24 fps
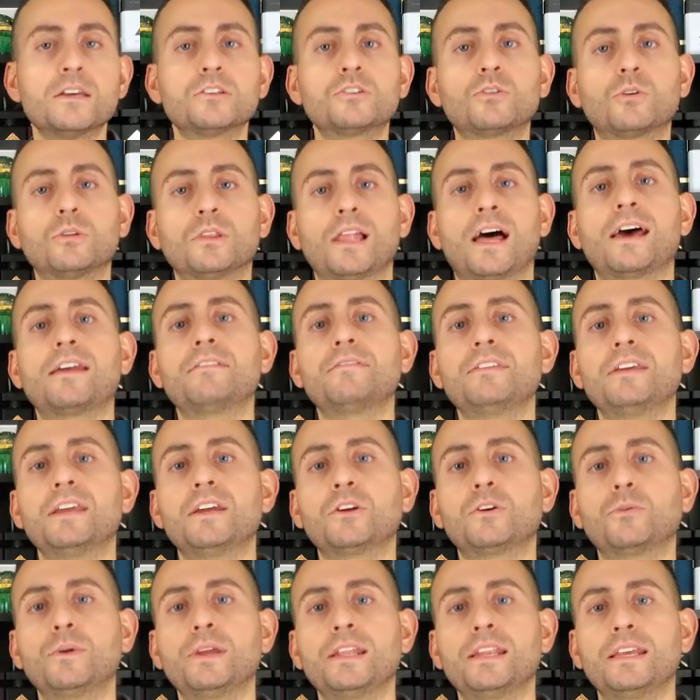So a lot of the
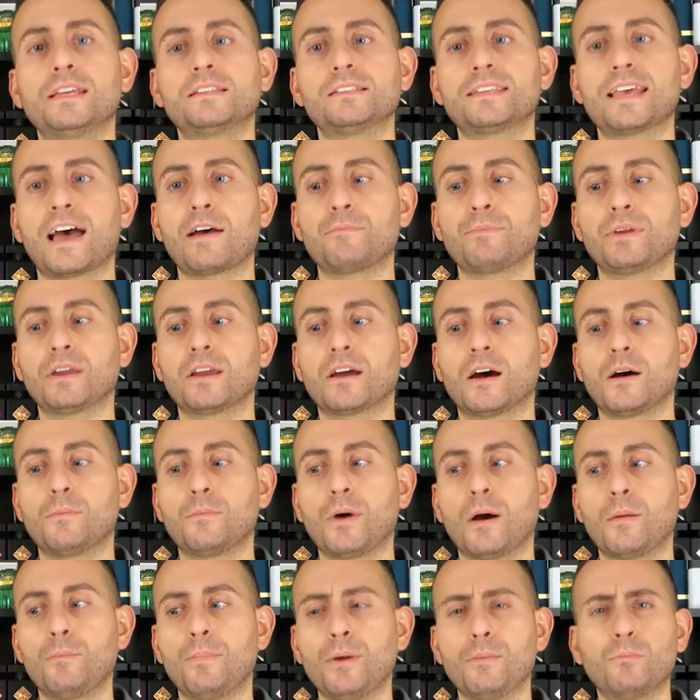ingredients have
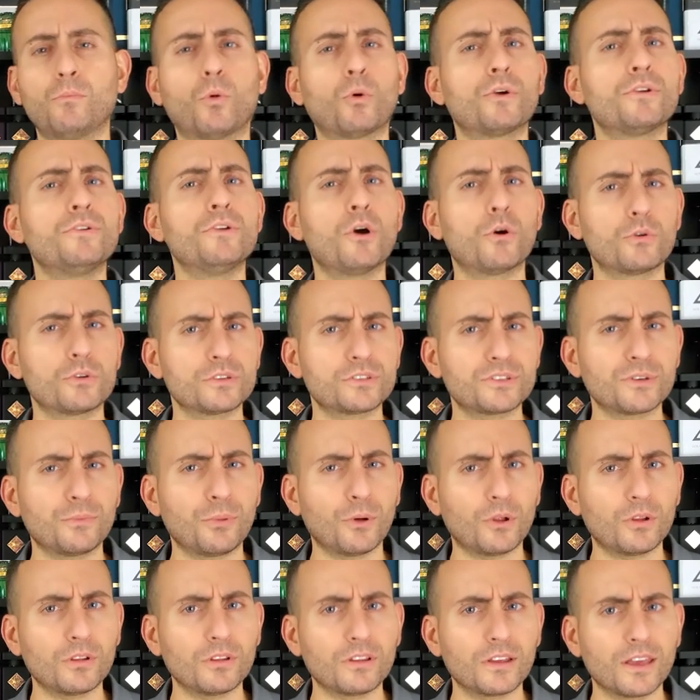become a bit more
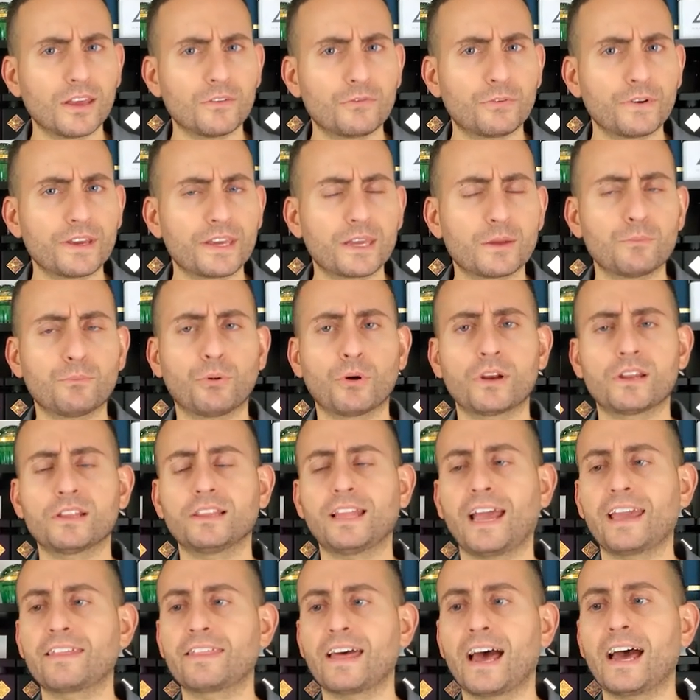noticeable, if we can put it
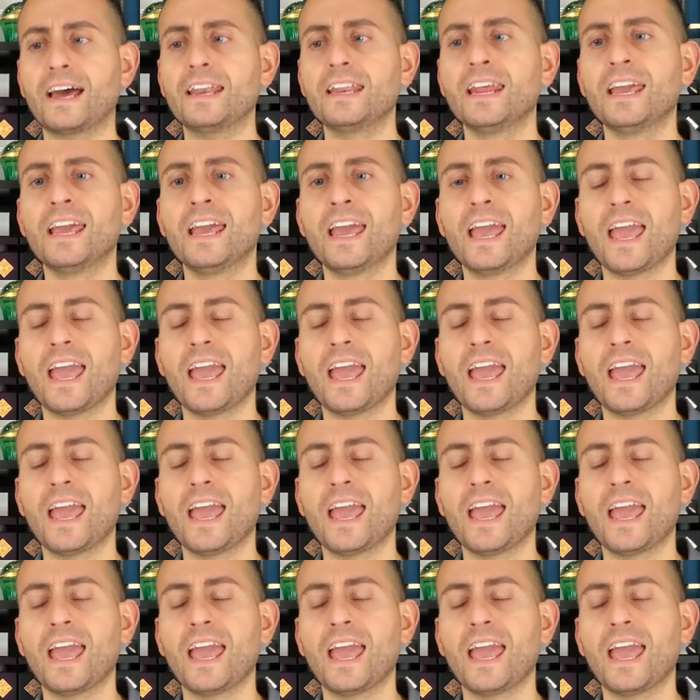like that,